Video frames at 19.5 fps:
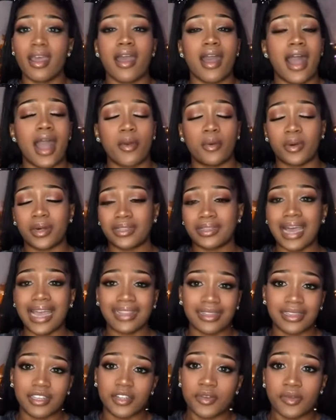I will gladly
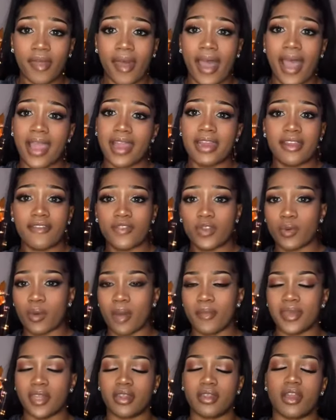do that. And if you want me
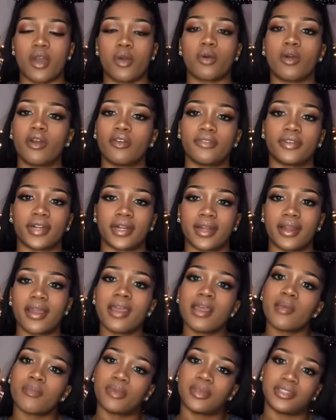to go over
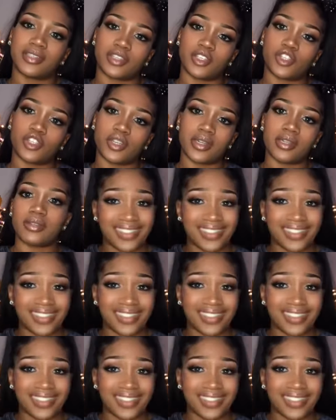position,